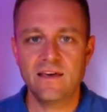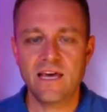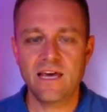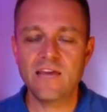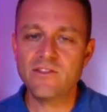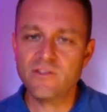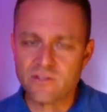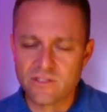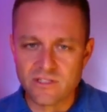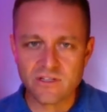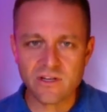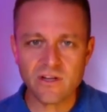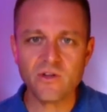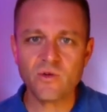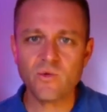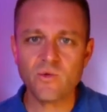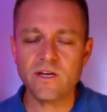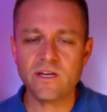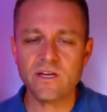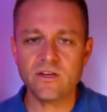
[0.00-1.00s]
And there's another
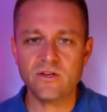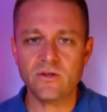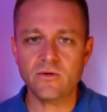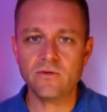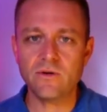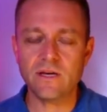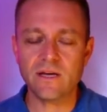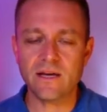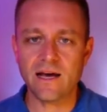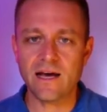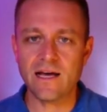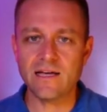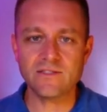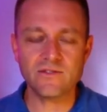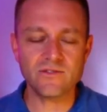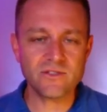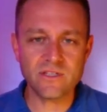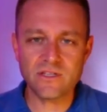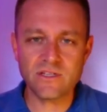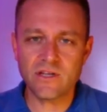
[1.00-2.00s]
way to do it, guys.
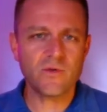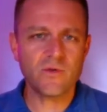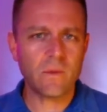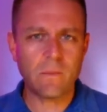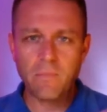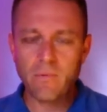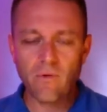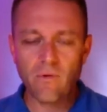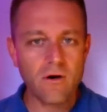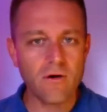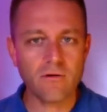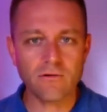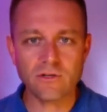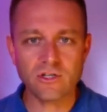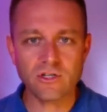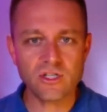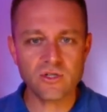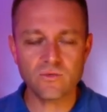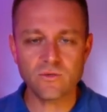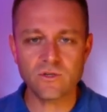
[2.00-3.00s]
There's another
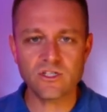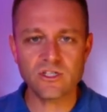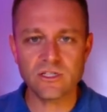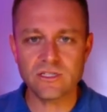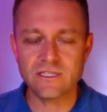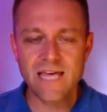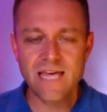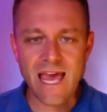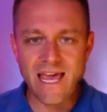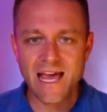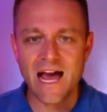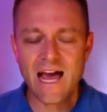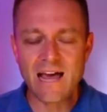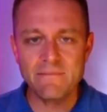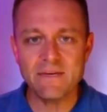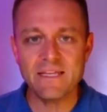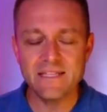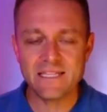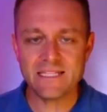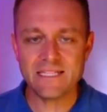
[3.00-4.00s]
approach, which is, hey, I'm
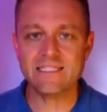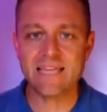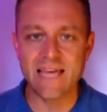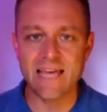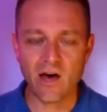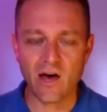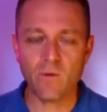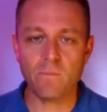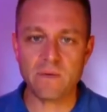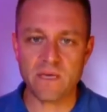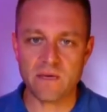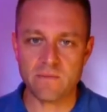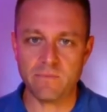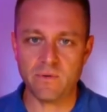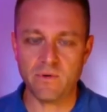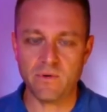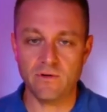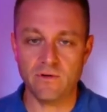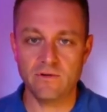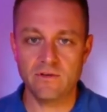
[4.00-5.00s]
in this to help
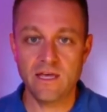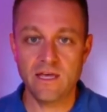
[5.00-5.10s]
people.